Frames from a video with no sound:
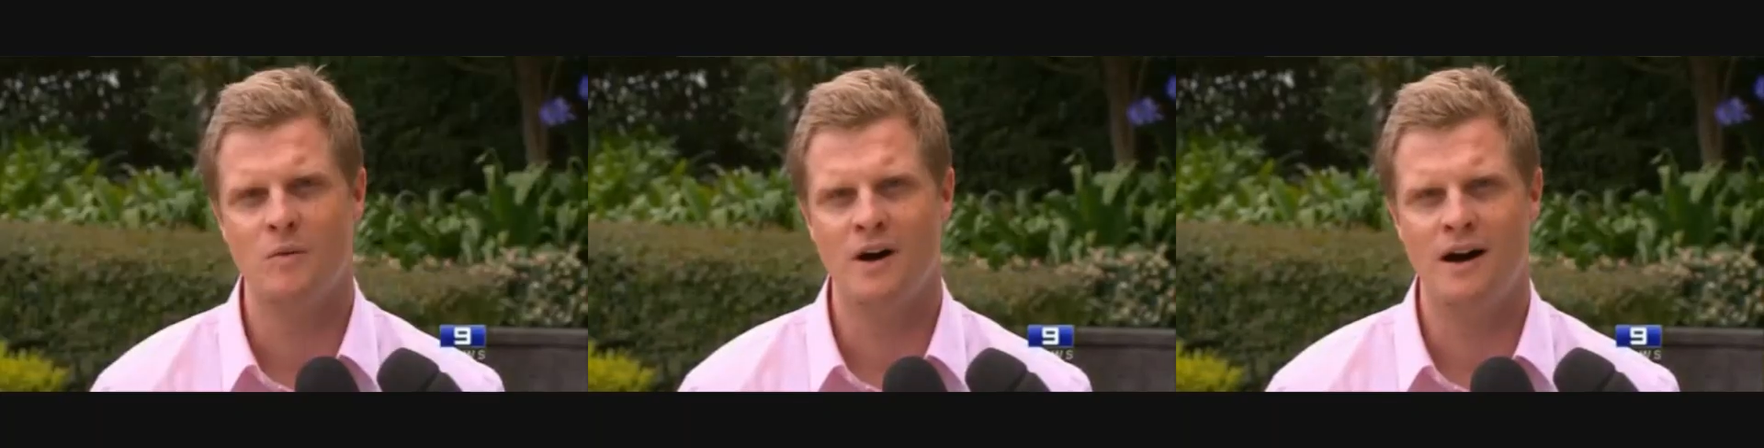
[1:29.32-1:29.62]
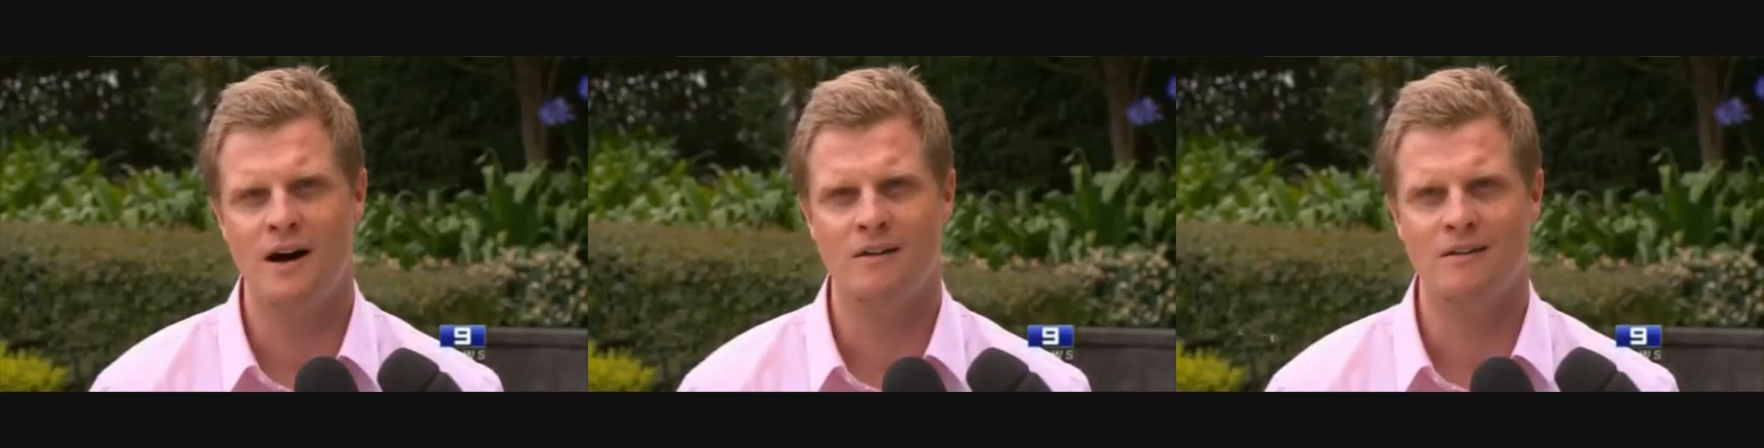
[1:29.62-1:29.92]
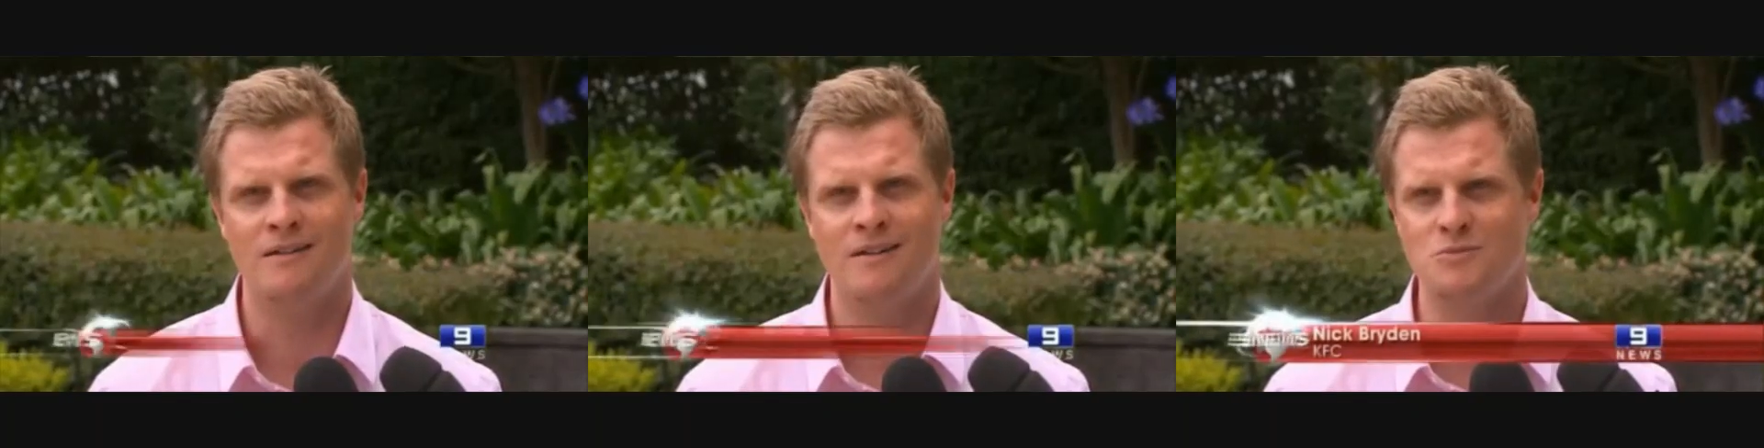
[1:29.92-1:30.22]

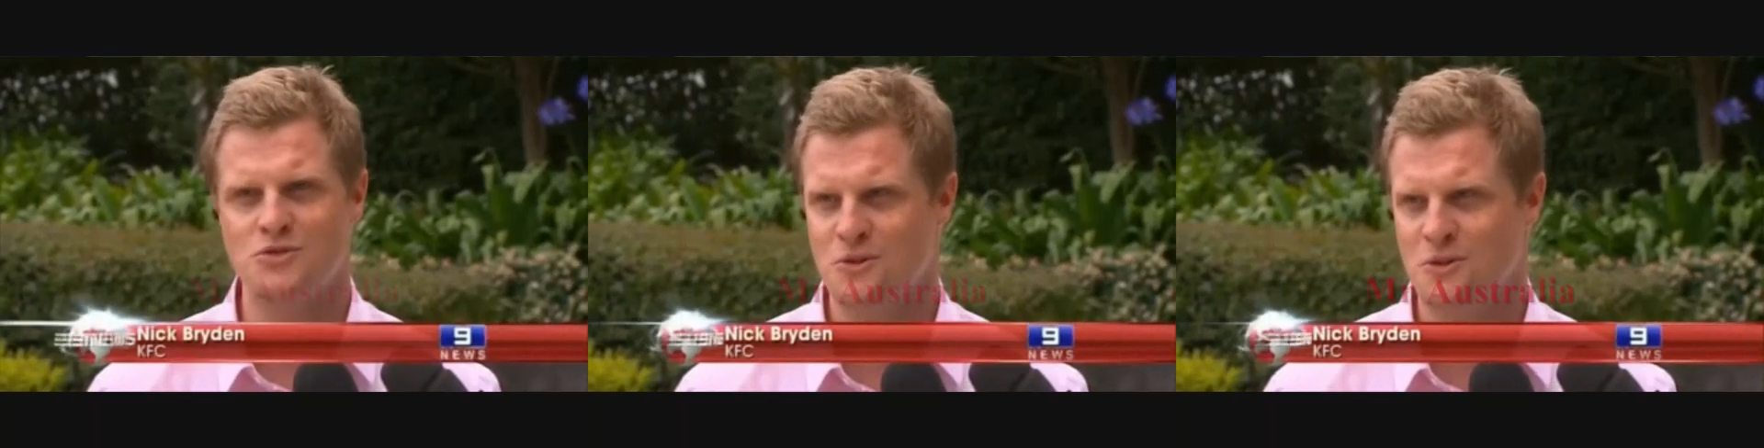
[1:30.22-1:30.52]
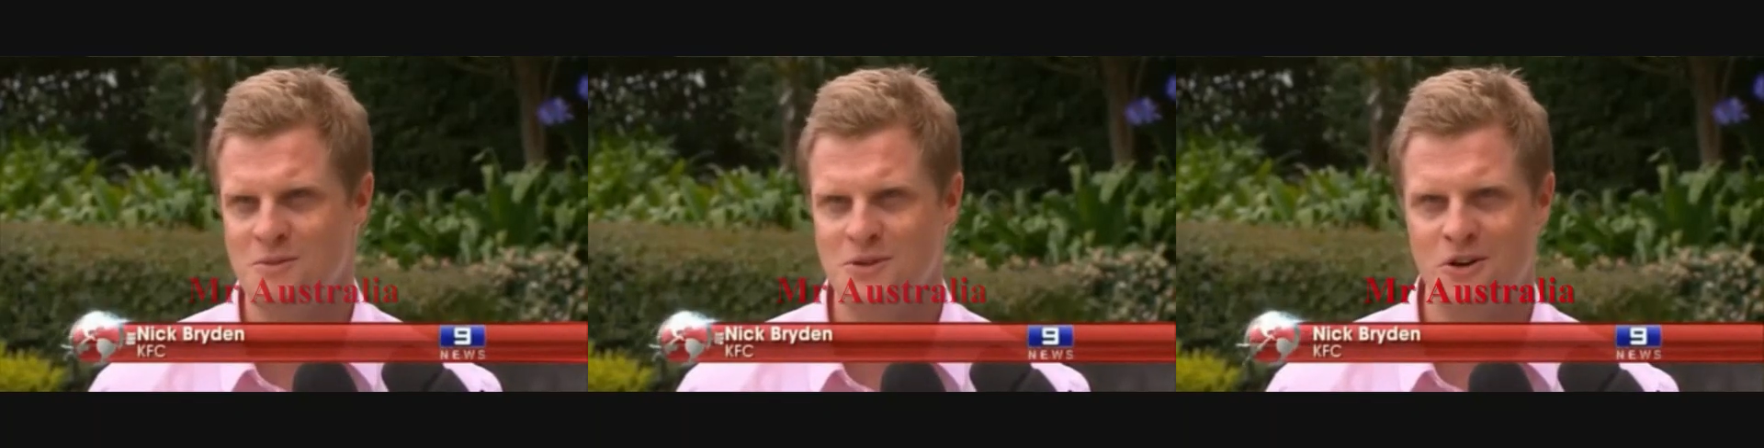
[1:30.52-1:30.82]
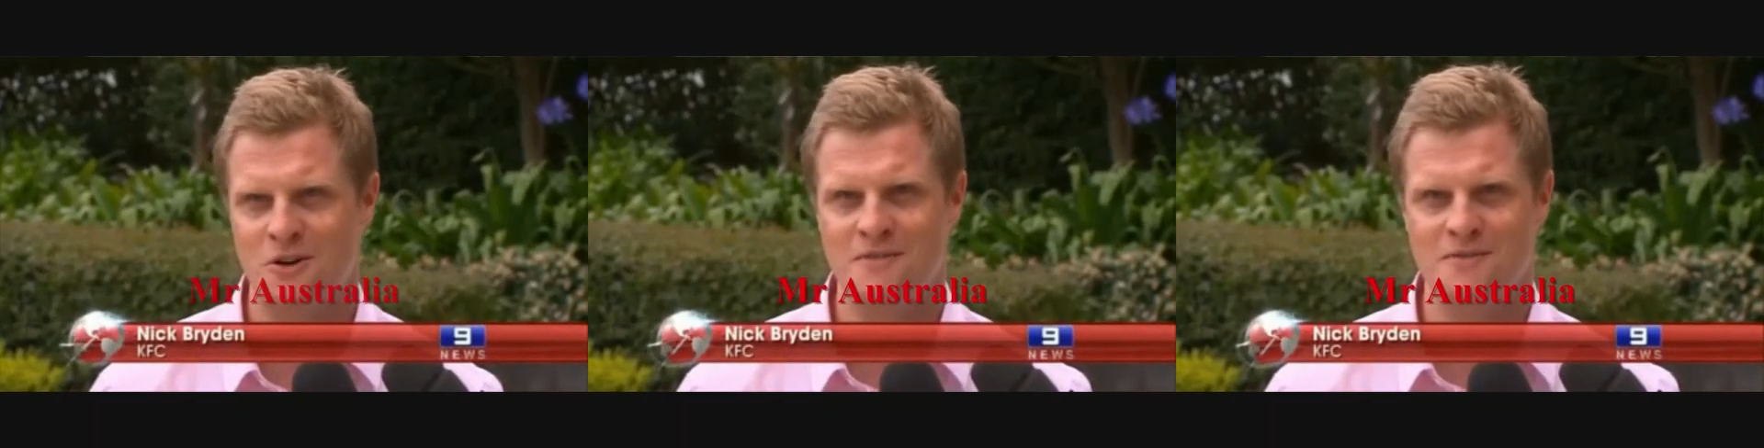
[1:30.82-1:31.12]
while I'm sure the
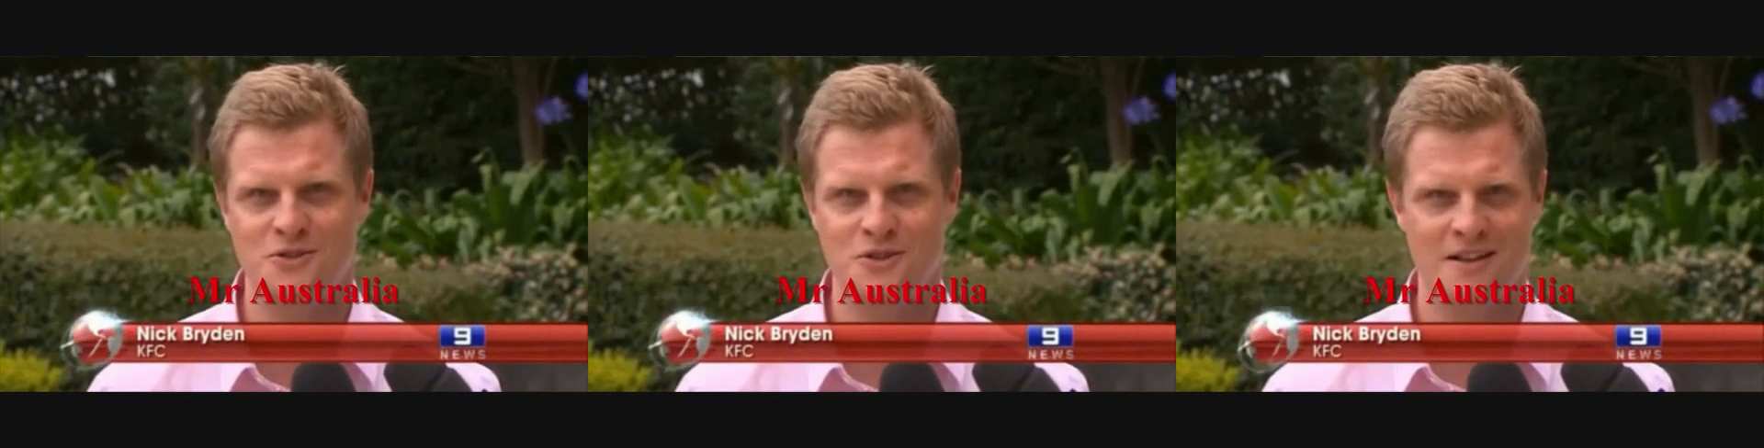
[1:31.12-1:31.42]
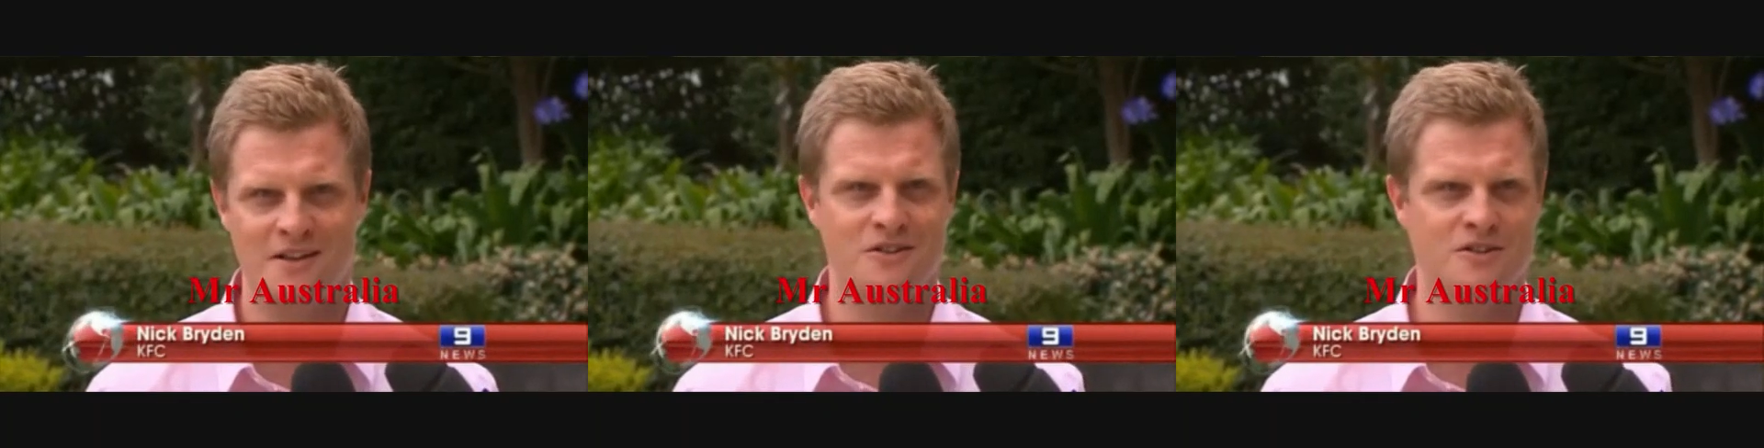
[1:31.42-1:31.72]
majority of Australian